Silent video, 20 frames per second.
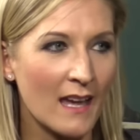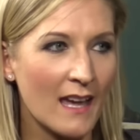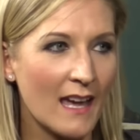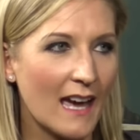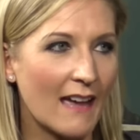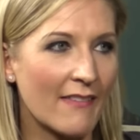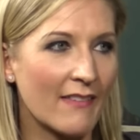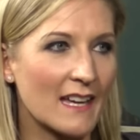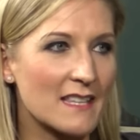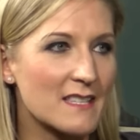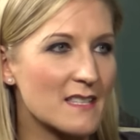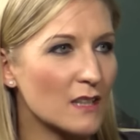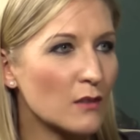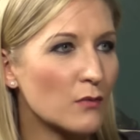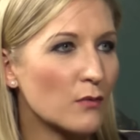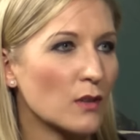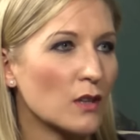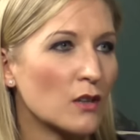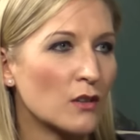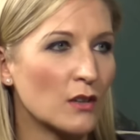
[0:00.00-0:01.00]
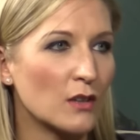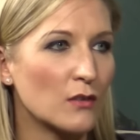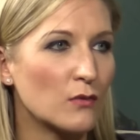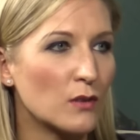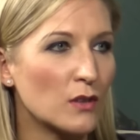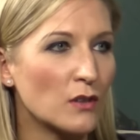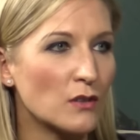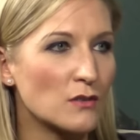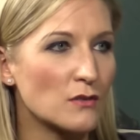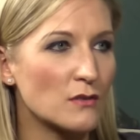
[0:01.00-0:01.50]
And that's if you know if
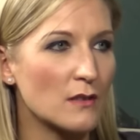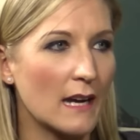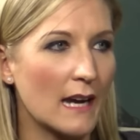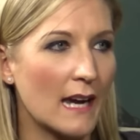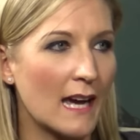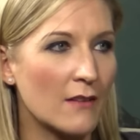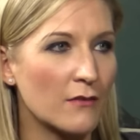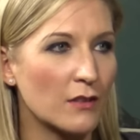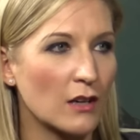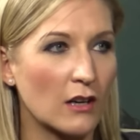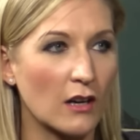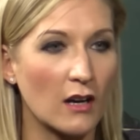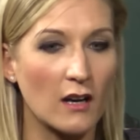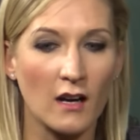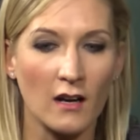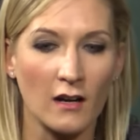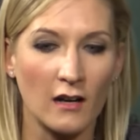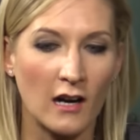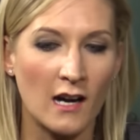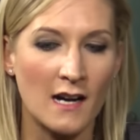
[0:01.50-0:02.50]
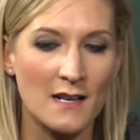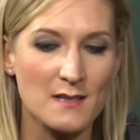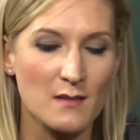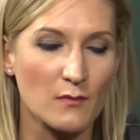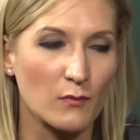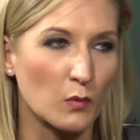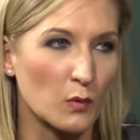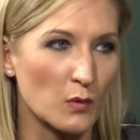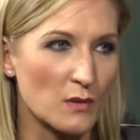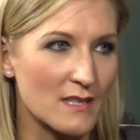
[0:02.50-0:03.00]
you have a, a, glass of
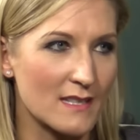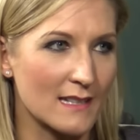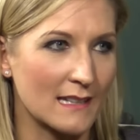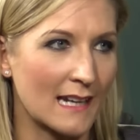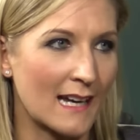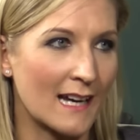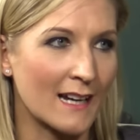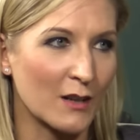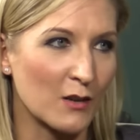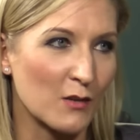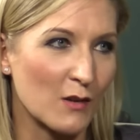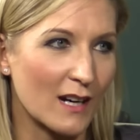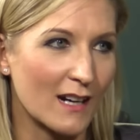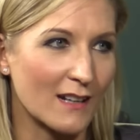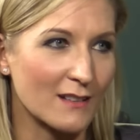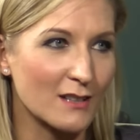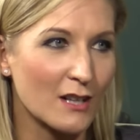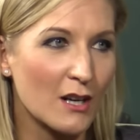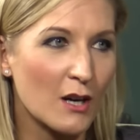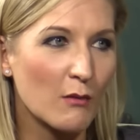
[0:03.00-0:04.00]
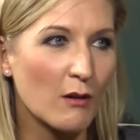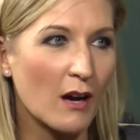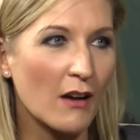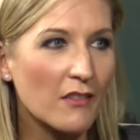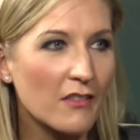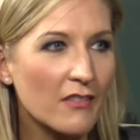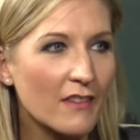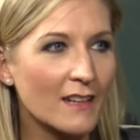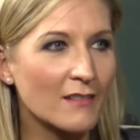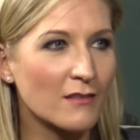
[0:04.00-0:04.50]
water lying around, rather
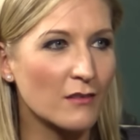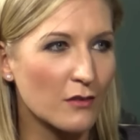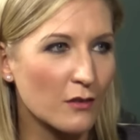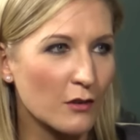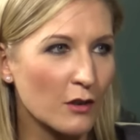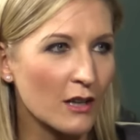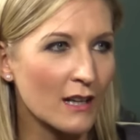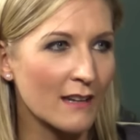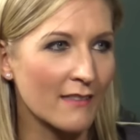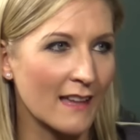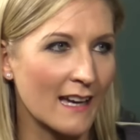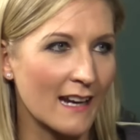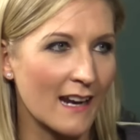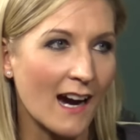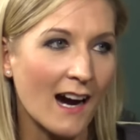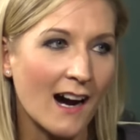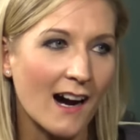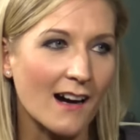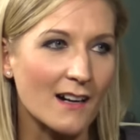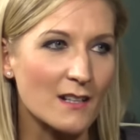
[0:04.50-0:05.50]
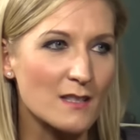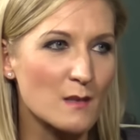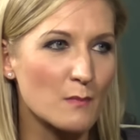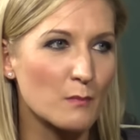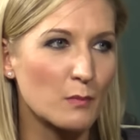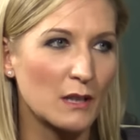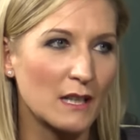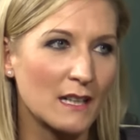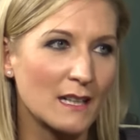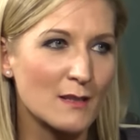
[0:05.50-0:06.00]
than throwing that out,
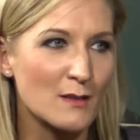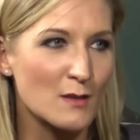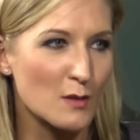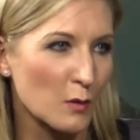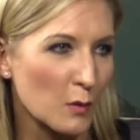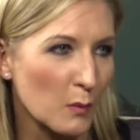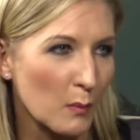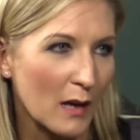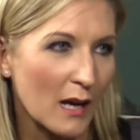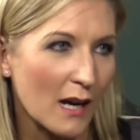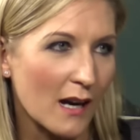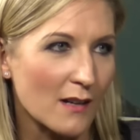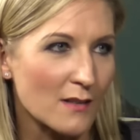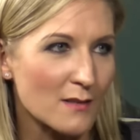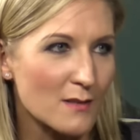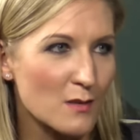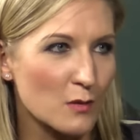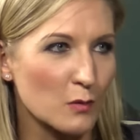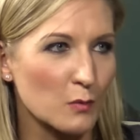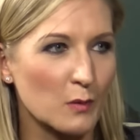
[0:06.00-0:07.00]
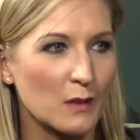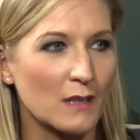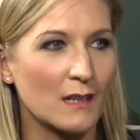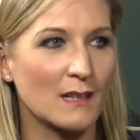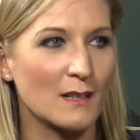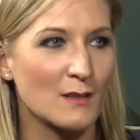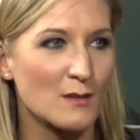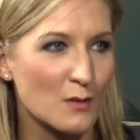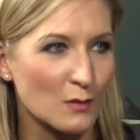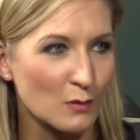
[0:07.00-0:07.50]
put it into your plants or put it
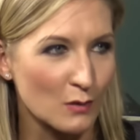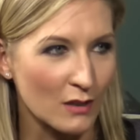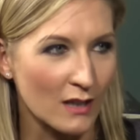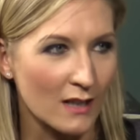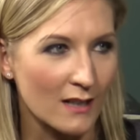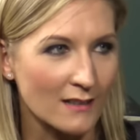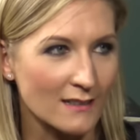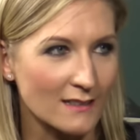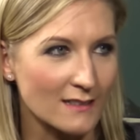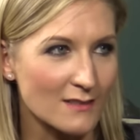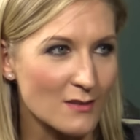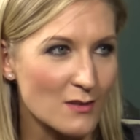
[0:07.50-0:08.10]
into your garden.